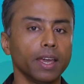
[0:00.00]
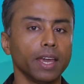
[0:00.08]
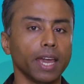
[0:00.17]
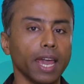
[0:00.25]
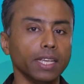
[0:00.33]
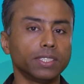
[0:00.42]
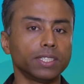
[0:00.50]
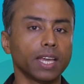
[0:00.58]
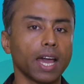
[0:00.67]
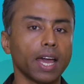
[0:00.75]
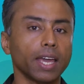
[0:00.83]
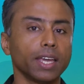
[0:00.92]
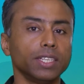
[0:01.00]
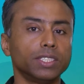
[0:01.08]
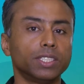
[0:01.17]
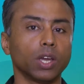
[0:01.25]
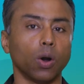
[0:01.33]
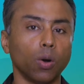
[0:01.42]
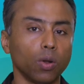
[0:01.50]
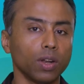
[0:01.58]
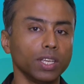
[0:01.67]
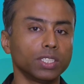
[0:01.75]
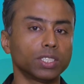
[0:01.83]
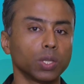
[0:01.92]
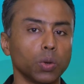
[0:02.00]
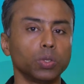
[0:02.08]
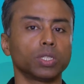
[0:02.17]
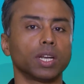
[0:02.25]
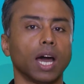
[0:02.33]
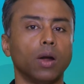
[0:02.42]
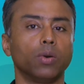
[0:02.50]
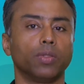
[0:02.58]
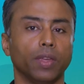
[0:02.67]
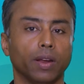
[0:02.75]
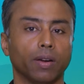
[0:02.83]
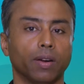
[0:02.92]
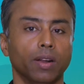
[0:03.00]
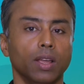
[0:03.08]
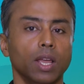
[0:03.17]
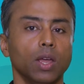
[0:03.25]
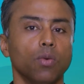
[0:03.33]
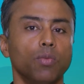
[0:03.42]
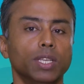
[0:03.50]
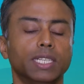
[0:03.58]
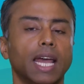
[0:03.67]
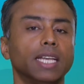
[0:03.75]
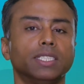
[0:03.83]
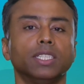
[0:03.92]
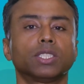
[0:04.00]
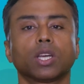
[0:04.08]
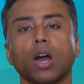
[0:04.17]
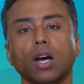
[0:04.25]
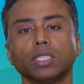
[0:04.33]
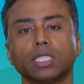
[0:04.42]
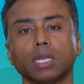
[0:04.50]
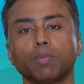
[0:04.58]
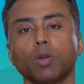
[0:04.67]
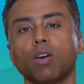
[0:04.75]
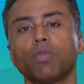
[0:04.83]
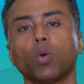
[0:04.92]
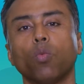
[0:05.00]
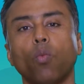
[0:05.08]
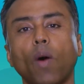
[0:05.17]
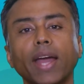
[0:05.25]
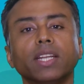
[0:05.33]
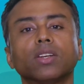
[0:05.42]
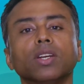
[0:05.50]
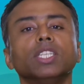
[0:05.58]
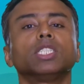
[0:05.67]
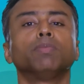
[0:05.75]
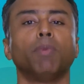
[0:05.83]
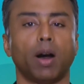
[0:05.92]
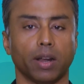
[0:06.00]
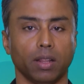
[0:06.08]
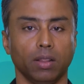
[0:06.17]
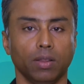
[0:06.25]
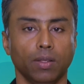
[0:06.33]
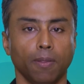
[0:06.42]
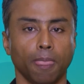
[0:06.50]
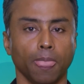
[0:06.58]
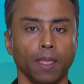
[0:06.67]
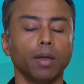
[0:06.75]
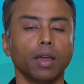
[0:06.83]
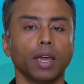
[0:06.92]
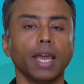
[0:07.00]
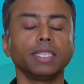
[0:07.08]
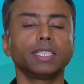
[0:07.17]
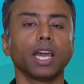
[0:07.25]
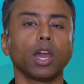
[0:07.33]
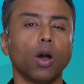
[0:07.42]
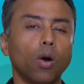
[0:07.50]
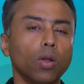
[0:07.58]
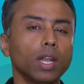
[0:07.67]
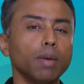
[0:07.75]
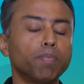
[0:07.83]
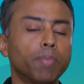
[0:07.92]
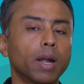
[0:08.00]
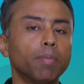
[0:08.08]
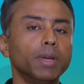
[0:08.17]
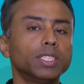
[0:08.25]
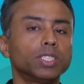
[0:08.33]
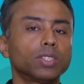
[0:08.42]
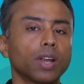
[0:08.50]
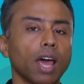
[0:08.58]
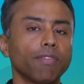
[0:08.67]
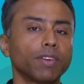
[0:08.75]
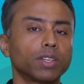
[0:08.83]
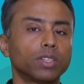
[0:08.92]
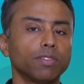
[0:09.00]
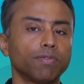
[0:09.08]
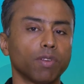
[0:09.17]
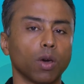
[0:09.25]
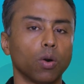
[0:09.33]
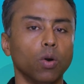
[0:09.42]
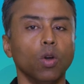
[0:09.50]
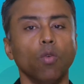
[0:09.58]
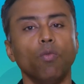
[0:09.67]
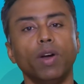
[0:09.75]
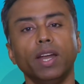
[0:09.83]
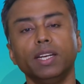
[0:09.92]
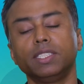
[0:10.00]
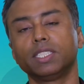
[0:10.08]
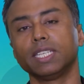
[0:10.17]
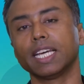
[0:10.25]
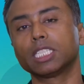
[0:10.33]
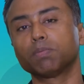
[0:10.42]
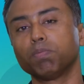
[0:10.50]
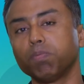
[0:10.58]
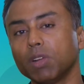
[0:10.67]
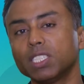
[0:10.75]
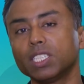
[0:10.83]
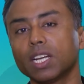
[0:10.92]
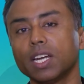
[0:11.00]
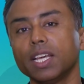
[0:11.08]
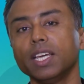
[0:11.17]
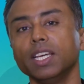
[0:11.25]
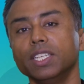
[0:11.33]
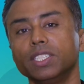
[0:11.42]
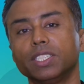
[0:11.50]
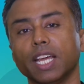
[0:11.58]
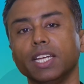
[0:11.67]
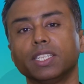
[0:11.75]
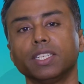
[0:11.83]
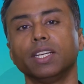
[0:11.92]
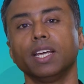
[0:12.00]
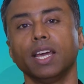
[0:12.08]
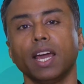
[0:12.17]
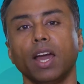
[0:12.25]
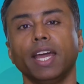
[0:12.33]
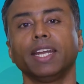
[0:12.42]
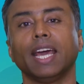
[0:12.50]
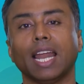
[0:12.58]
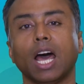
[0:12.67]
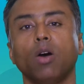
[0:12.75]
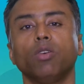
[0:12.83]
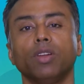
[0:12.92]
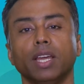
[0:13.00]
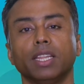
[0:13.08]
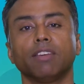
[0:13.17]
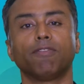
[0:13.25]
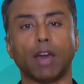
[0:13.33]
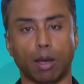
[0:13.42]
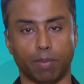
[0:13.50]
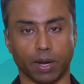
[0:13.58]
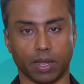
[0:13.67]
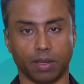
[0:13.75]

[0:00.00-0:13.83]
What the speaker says: ACI is the only solution out there which has this concept of a whitelist model. ACI only permits traffic to flow when it's explicitly stated and allowed in the fabric.